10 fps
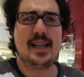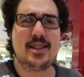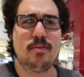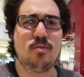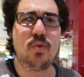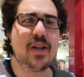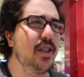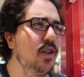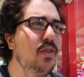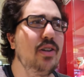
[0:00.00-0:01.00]
That's some
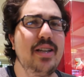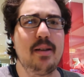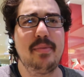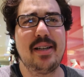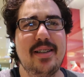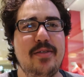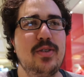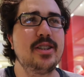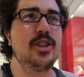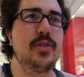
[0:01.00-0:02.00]
weirdo looking at me in the
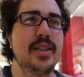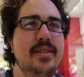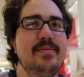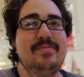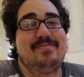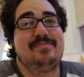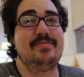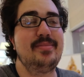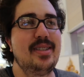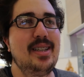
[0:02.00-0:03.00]
front store.
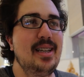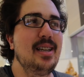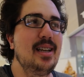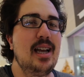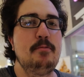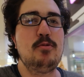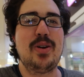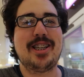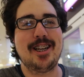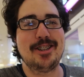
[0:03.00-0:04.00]
I
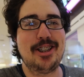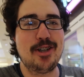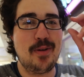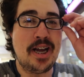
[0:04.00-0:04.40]
mean, what can you do